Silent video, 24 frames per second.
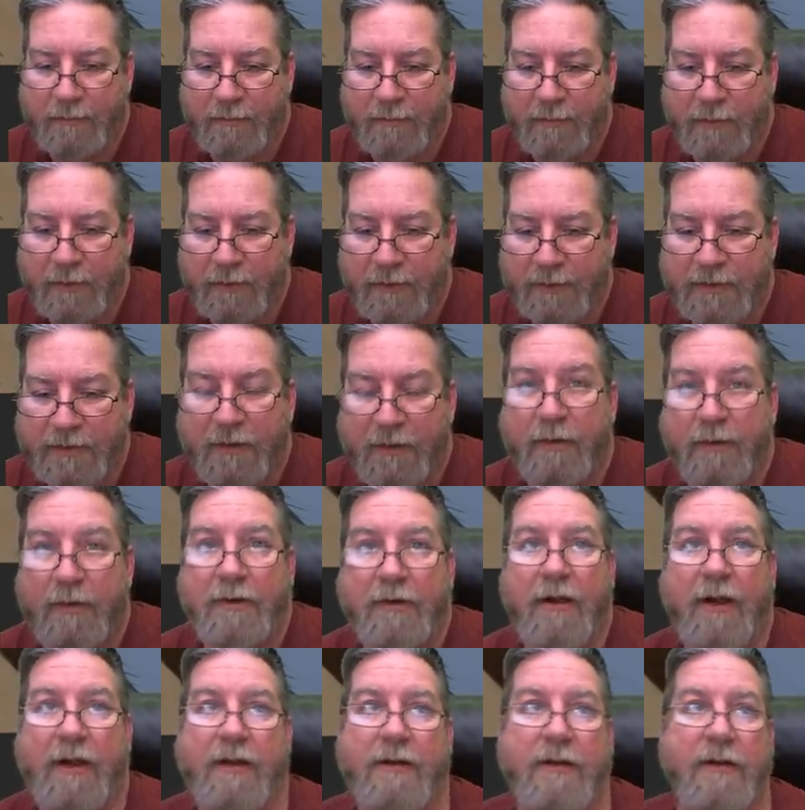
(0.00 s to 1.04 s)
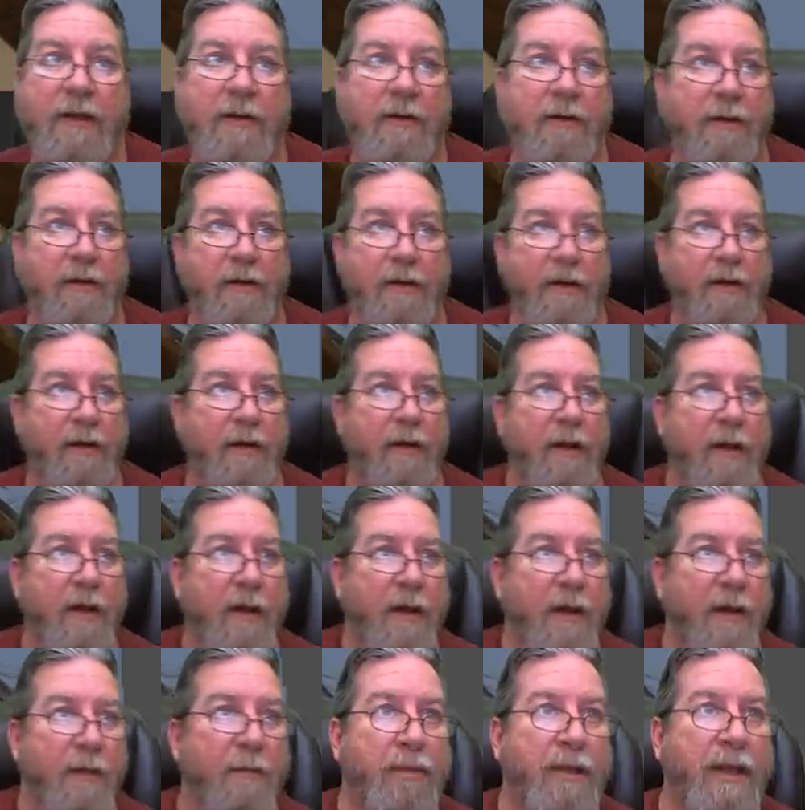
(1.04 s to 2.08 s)
There is no in or out, yeah.
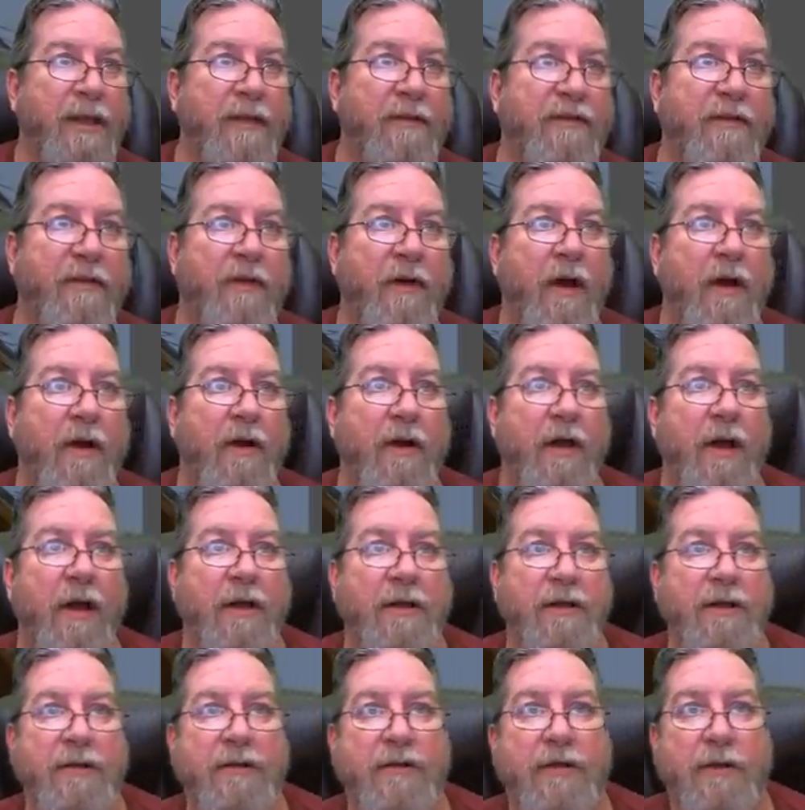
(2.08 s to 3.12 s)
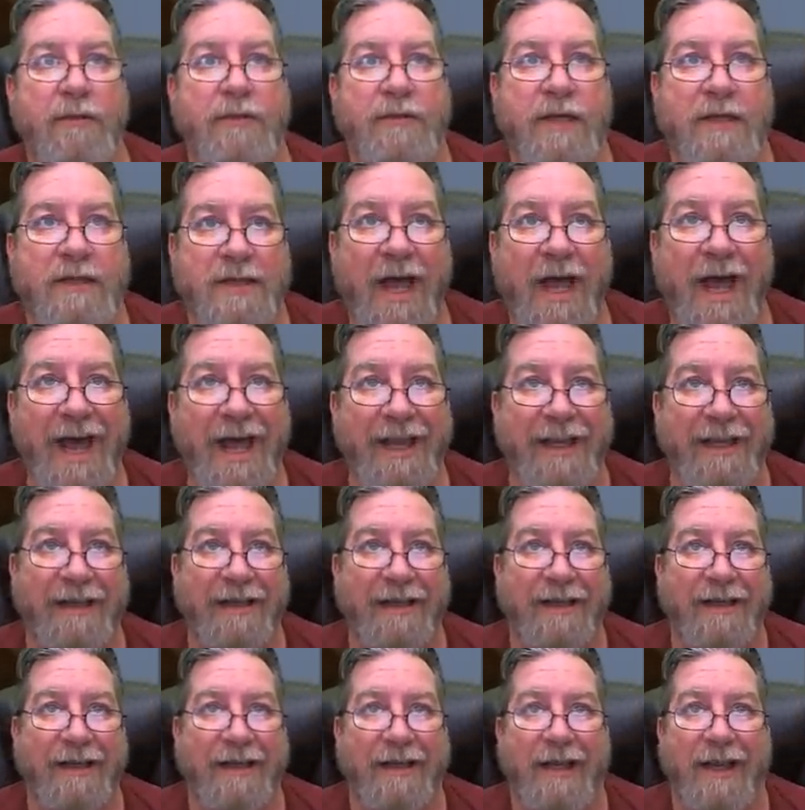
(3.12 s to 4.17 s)
Blink for Art on YouTube says, "Hi!
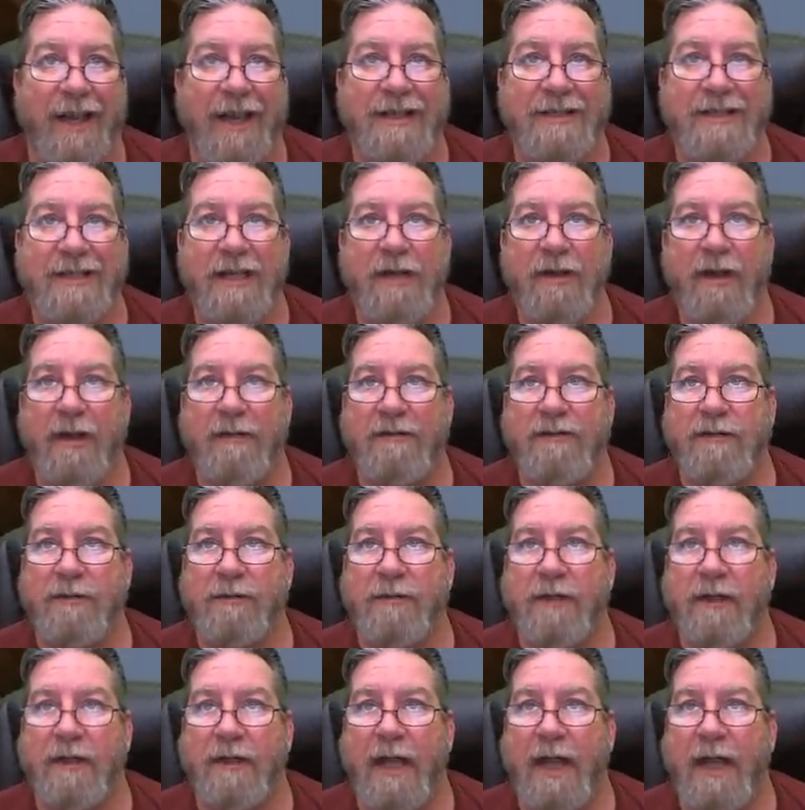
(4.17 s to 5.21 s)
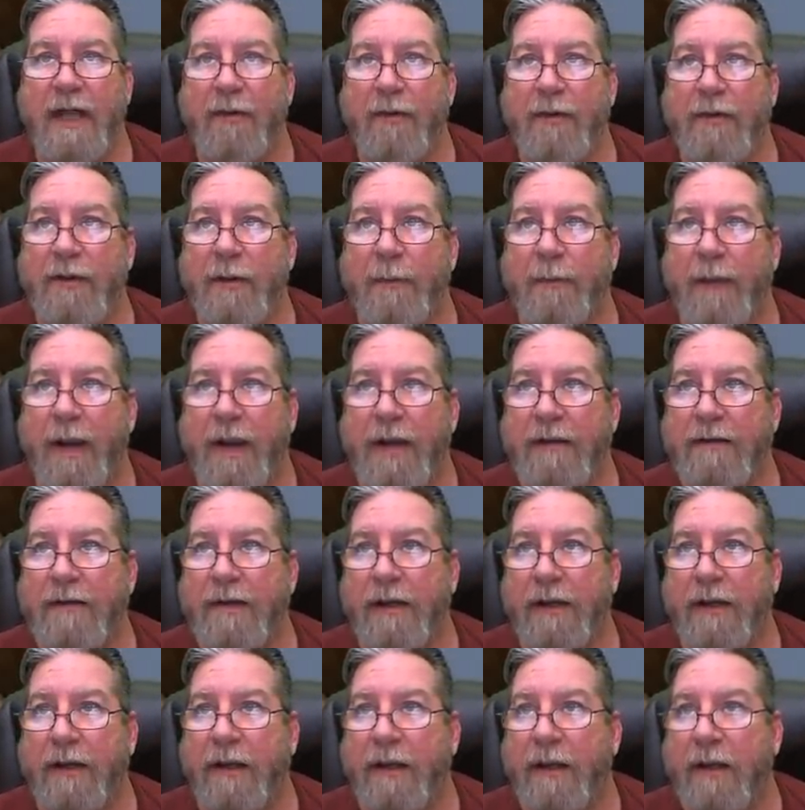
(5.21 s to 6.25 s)
I see you have some delay when you're
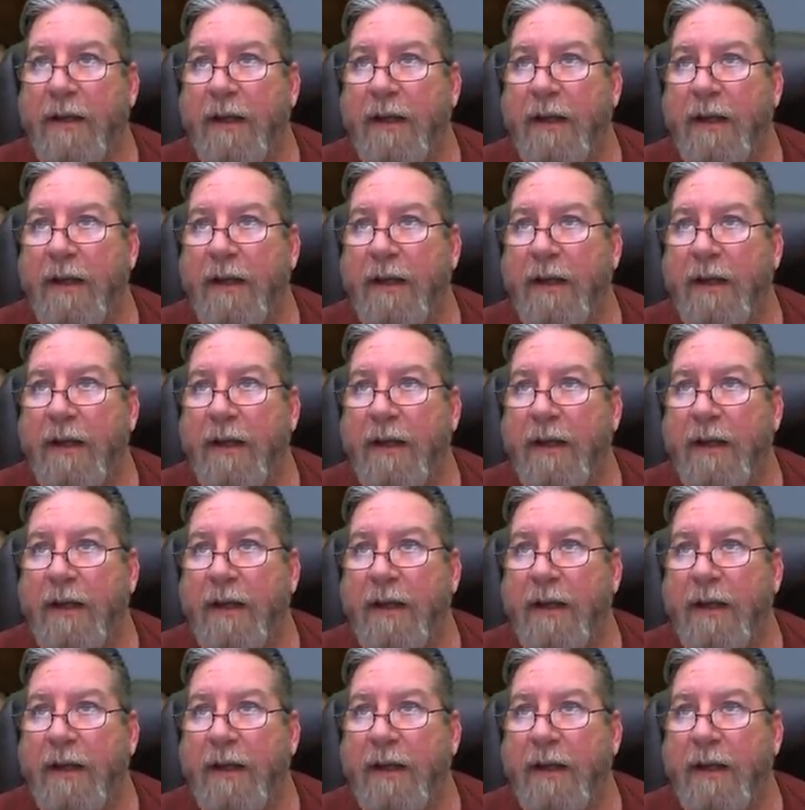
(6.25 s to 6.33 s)
painting.